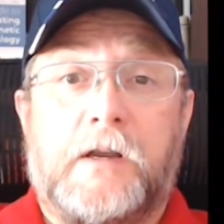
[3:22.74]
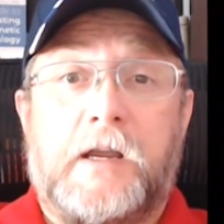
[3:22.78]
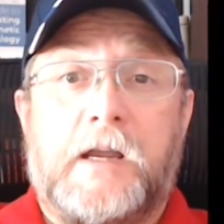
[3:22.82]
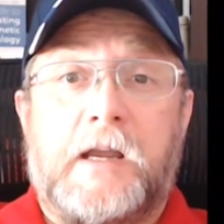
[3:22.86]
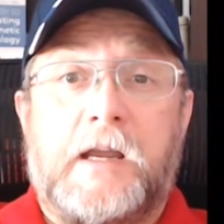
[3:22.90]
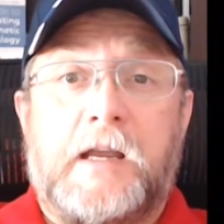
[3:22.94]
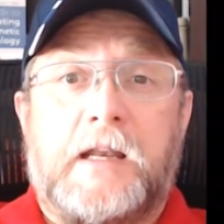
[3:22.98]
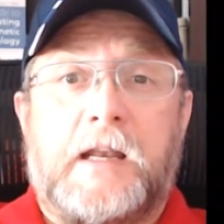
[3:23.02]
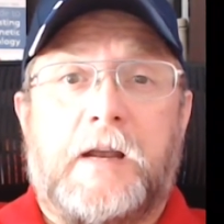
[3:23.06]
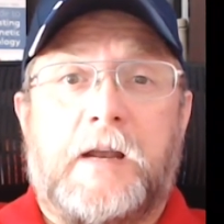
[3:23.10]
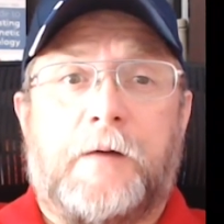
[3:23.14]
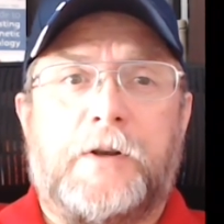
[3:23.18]

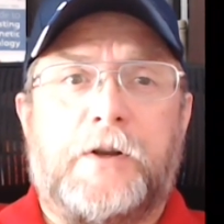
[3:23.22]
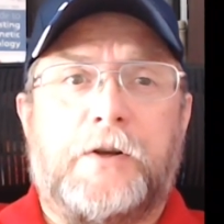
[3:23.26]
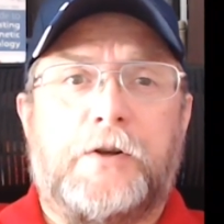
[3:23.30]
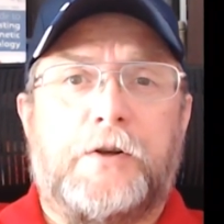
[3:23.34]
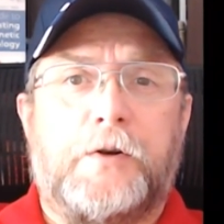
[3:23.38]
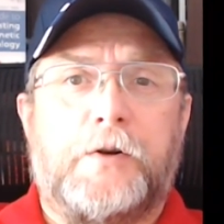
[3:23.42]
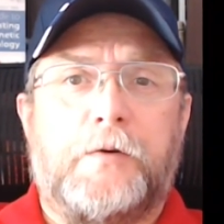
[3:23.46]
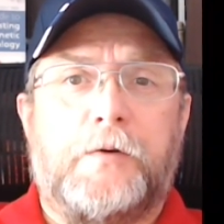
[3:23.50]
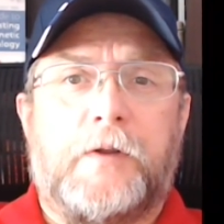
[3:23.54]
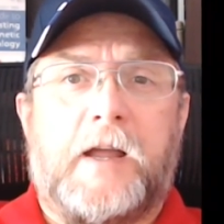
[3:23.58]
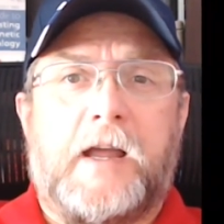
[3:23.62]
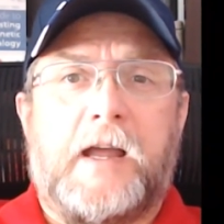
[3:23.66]
Now when you
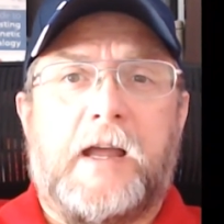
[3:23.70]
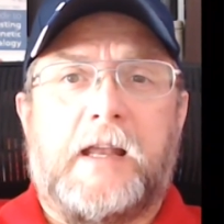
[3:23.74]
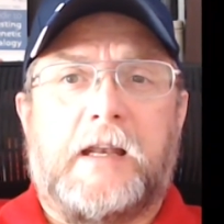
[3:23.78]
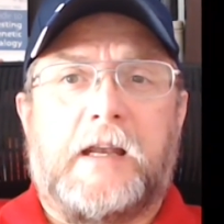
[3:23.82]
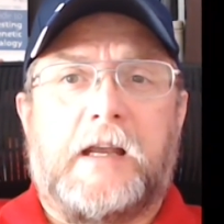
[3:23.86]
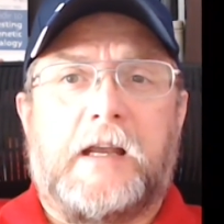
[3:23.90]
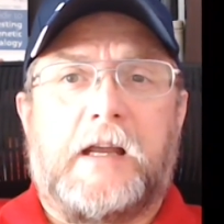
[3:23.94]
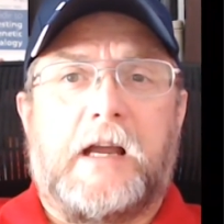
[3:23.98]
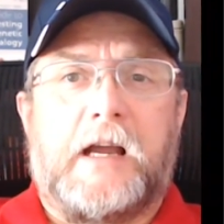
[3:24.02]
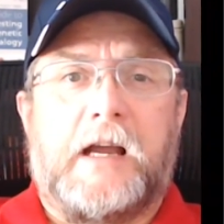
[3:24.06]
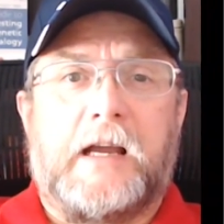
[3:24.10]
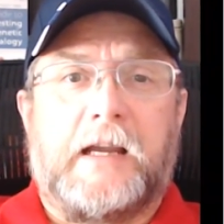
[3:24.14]
do that
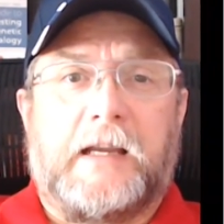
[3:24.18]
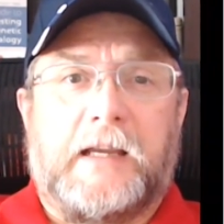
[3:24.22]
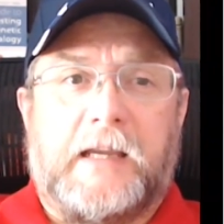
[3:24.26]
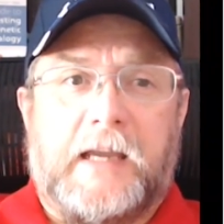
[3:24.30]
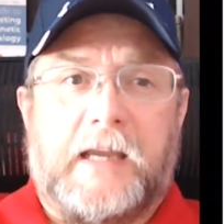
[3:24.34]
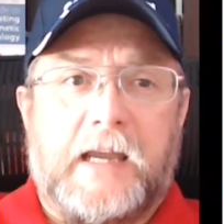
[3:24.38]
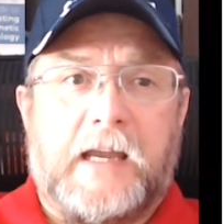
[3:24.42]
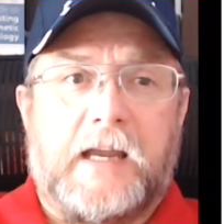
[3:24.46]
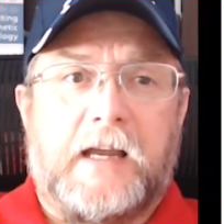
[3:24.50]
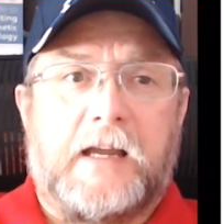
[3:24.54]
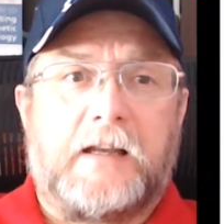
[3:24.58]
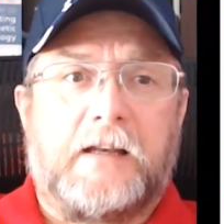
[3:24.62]

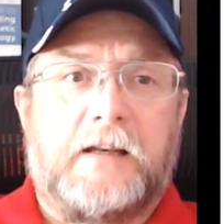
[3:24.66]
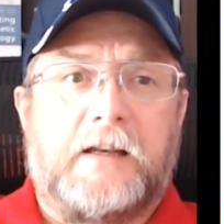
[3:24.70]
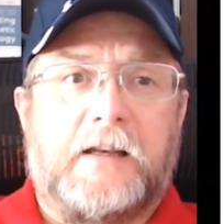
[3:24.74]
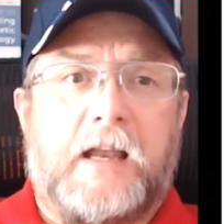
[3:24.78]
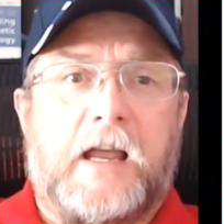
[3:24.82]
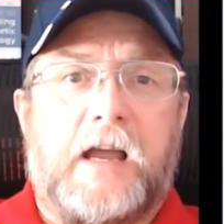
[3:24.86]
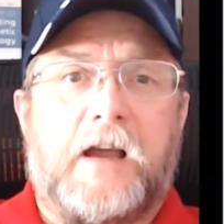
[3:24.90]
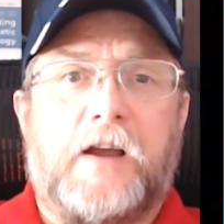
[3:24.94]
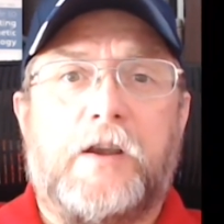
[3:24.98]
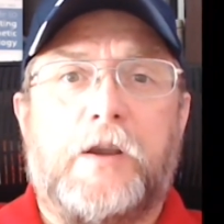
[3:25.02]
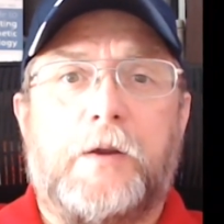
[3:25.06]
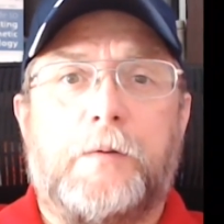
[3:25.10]
again,
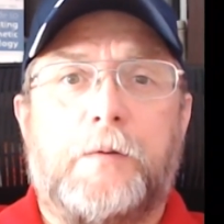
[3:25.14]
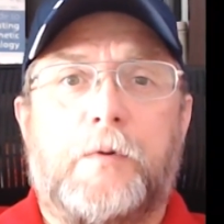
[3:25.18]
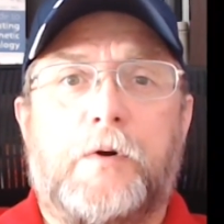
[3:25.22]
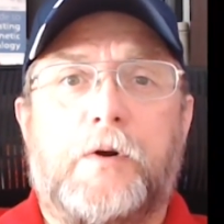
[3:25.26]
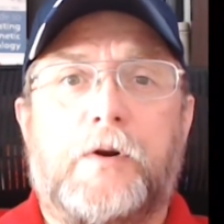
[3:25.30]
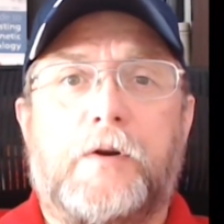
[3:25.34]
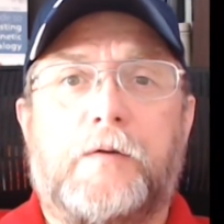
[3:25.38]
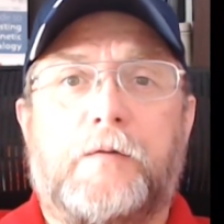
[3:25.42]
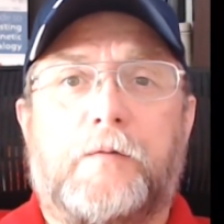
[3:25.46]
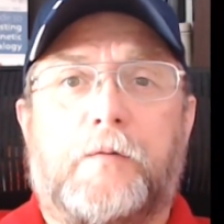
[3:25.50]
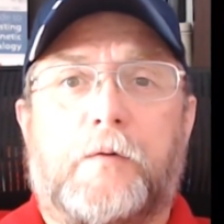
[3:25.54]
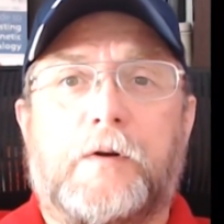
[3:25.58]
now you
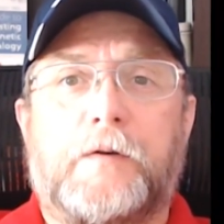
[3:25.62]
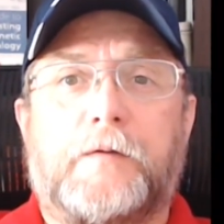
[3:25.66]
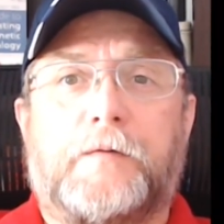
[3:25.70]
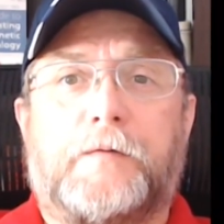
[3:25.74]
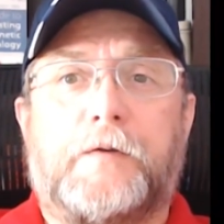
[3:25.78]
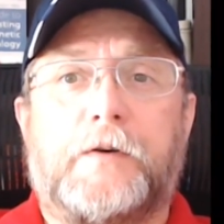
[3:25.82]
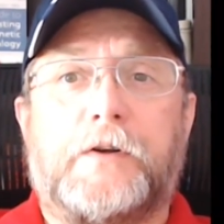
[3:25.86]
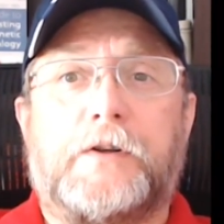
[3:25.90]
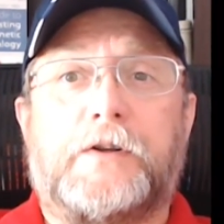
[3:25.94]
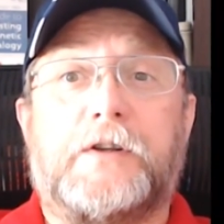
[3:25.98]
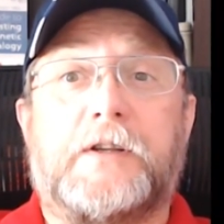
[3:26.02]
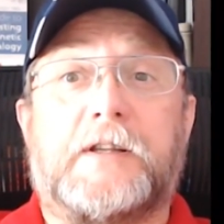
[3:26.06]
move one
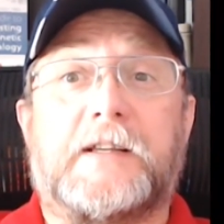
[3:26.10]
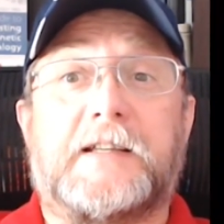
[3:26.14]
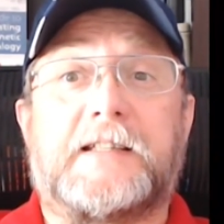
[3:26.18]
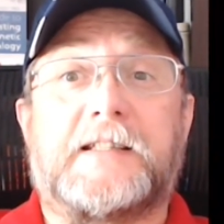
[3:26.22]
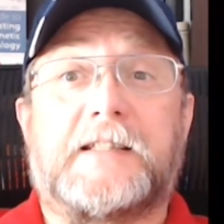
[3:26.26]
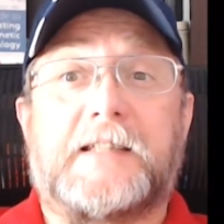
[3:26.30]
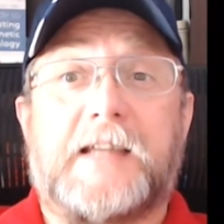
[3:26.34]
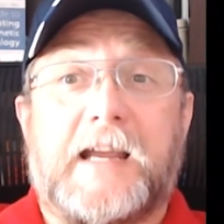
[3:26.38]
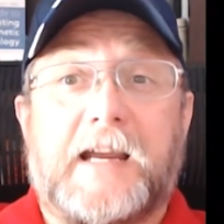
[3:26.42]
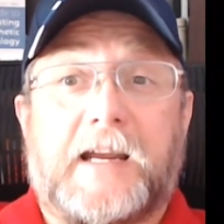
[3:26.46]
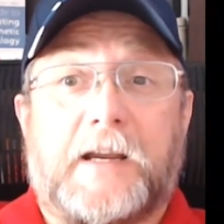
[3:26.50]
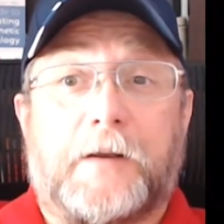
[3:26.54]
foot to the
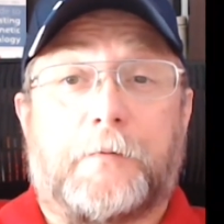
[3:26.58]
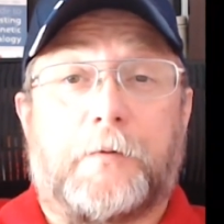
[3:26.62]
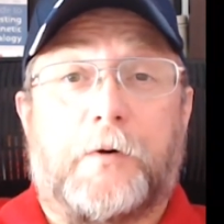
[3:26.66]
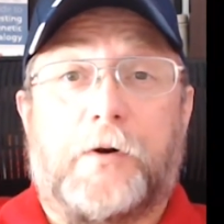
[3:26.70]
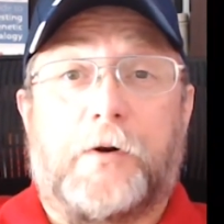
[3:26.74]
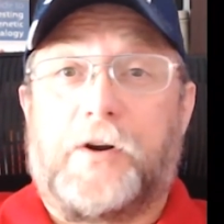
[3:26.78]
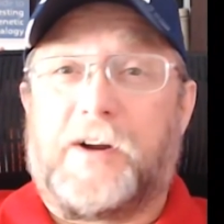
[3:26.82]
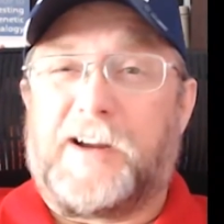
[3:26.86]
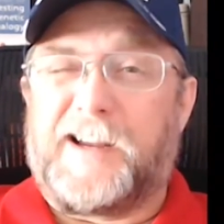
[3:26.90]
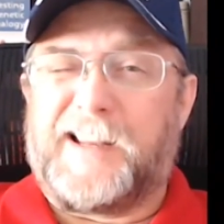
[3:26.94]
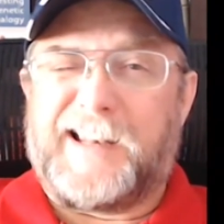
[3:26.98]
second rung,